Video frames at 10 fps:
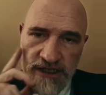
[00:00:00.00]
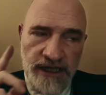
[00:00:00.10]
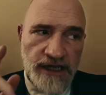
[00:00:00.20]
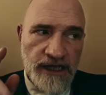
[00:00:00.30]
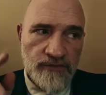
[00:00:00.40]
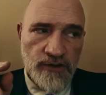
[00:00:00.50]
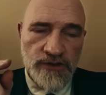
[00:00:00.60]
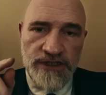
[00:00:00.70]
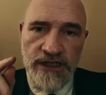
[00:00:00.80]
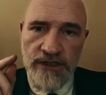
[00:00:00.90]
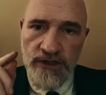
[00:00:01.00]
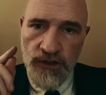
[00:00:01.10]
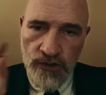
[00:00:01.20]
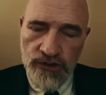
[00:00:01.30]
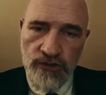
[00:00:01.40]
Taking an approach that
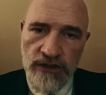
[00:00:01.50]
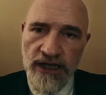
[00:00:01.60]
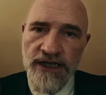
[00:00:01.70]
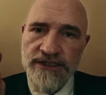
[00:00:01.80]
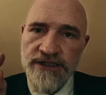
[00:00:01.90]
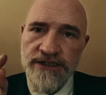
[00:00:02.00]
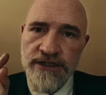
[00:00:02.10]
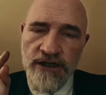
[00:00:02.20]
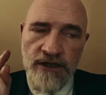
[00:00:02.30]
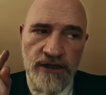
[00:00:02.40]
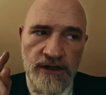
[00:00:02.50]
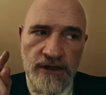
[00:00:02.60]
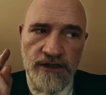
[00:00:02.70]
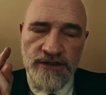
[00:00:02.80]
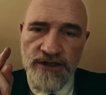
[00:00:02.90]
neutralizes
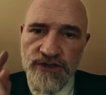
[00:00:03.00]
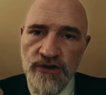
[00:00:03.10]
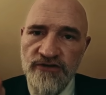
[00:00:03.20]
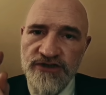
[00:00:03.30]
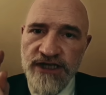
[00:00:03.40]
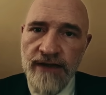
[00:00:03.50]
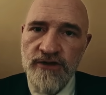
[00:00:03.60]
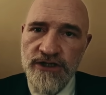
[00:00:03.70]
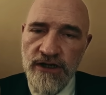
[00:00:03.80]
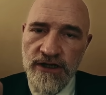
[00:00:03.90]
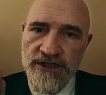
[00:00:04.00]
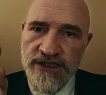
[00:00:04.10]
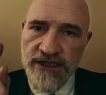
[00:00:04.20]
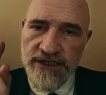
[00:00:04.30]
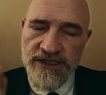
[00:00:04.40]
the sort of sabotage
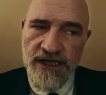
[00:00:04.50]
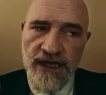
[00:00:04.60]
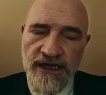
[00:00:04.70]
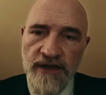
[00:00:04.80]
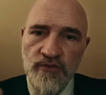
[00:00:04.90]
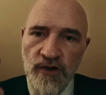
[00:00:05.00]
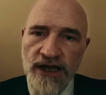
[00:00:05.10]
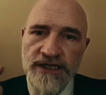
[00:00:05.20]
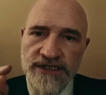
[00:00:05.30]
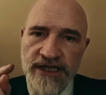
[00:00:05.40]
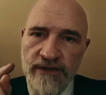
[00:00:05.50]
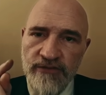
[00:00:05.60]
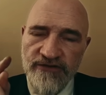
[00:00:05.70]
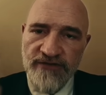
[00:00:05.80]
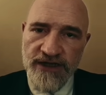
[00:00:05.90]
that the CIA practiced and
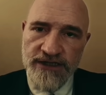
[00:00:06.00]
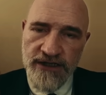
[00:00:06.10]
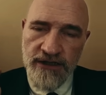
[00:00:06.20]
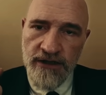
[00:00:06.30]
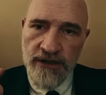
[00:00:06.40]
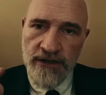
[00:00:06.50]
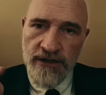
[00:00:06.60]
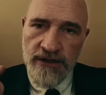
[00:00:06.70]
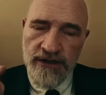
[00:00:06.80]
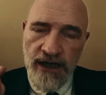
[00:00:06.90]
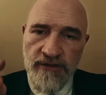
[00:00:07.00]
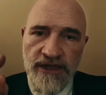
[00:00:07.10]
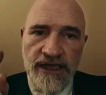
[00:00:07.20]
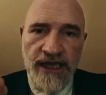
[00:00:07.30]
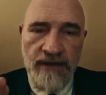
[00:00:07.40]
perfected. I mean,
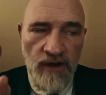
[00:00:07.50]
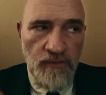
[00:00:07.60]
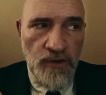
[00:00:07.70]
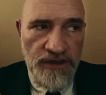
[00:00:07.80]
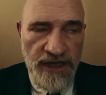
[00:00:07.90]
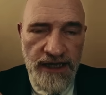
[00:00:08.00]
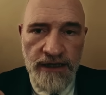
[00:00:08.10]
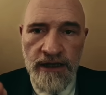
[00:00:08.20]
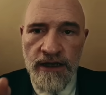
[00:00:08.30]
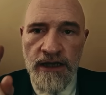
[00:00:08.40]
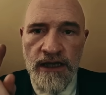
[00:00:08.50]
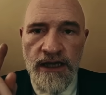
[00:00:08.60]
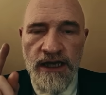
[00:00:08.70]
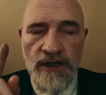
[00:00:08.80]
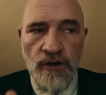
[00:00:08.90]
they came up with that
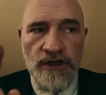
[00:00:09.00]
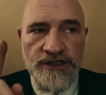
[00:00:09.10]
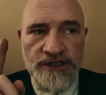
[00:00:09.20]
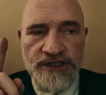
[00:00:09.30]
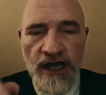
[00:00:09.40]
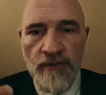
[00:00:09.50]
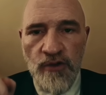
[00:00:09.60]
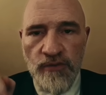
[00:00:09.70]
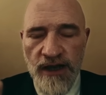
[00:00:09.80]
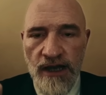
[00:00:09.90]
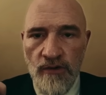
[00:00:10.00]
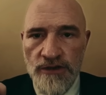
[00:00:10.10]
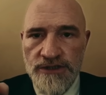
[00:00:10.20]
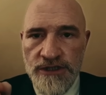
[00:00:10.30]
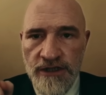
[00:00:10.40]
in order to topple
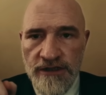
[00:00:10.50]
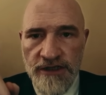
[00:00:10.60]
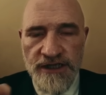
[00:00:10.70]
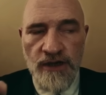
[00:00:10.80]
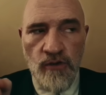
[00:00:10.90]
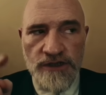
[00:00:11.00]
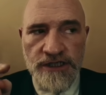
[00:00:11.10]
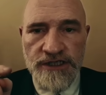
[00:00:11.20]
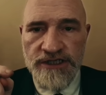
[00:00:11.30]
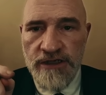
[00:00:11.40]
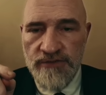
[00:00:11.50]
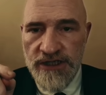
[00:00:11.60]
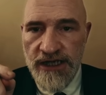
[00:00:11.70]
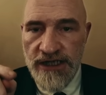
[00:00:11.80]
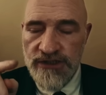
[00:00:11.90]
powers that they wanted to subjugate.